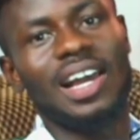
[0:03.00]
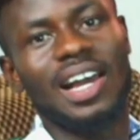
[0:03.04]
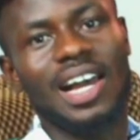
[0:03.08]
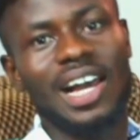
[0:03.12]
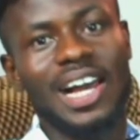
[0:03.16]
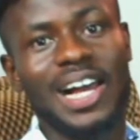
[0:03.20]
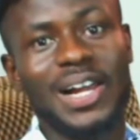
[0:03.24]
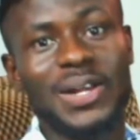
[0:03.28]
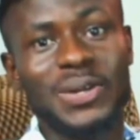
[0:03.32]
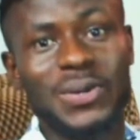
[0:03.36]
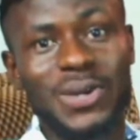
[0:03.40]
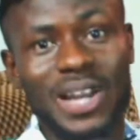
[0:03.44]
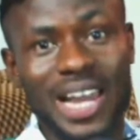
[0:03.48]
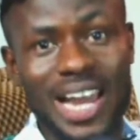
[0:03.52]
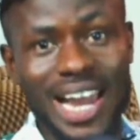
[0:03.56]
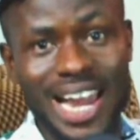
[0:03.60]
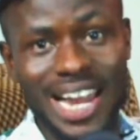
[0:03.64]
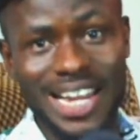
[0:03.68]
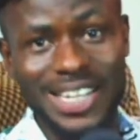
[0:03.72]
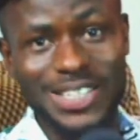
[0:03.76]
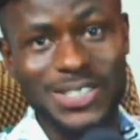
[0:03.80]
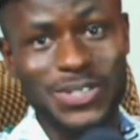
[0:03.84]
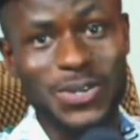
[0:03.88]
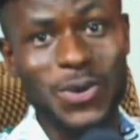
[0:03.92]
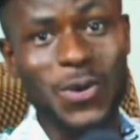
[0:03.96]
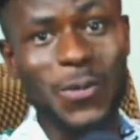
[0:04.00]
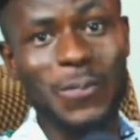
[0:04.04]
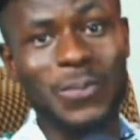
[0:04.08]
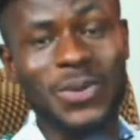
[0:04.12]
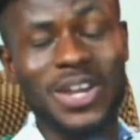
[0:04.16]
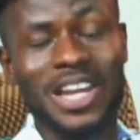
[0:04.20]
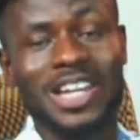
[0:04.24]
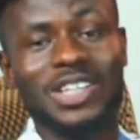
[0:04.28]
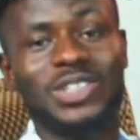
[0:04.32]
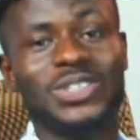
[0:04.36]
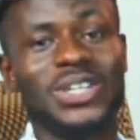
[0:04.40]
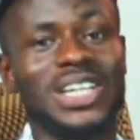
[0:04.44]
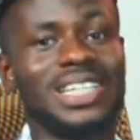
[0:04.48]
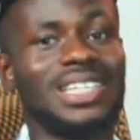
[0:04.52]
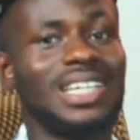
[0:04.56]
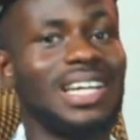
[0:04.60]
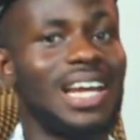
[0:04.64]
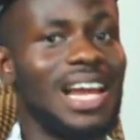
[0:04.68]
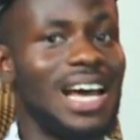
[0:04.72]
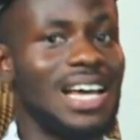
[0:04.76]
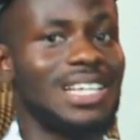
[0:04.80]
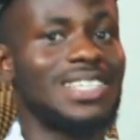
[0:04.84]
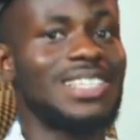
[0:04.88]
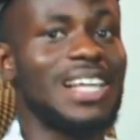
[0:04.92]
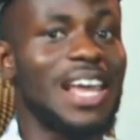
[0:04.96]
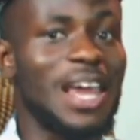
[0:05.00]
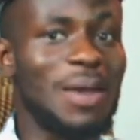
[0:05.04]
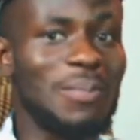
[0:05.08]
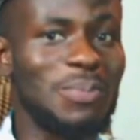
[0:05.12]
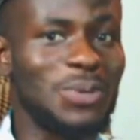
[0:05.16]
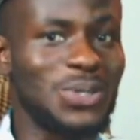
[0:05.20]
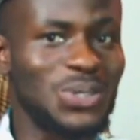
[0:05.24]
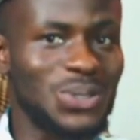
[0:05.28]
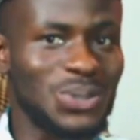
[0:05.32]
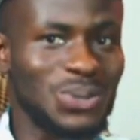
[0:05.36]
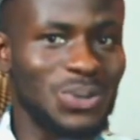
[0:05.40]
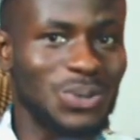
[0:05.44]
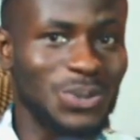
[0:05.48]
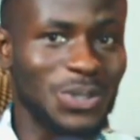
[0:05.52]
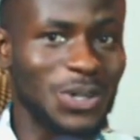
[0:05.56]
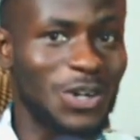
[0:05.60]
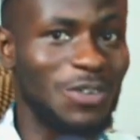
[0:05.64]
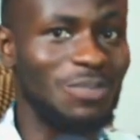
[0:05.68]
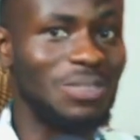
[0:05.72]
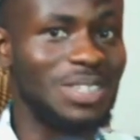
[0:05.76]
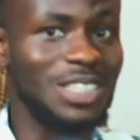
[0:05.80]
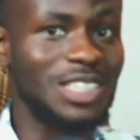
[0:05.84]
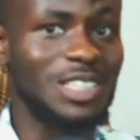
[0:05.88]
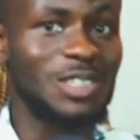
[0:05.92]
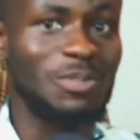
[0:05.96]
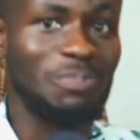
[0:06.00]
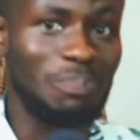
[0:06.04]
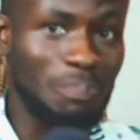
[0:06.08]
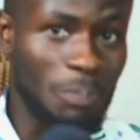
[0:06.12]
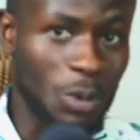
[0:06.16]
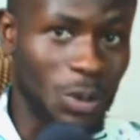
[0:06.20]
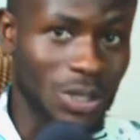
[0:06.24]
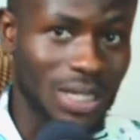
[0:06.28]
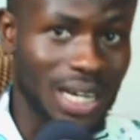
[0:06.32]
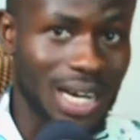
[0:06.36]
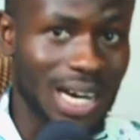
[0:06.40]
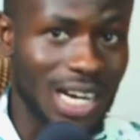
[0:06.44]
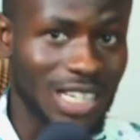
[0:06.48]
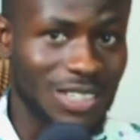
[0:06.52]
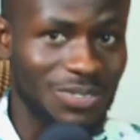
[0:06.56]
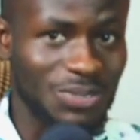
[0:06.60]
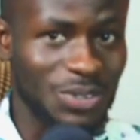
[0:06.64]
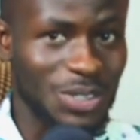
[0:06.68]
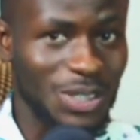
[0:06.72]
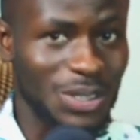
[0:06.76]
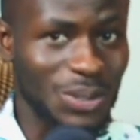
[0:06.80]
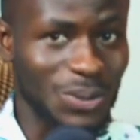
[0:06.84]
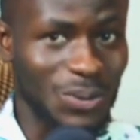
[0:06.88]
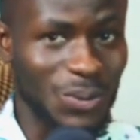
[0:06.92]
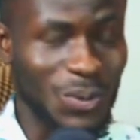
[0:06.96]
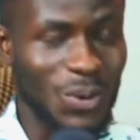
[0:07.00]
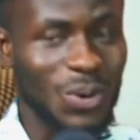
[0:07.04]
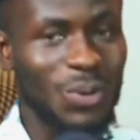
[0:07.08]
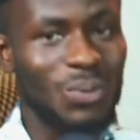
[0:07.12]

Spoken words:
Hello guys, hope you enjoyed the last episode of this podcast video.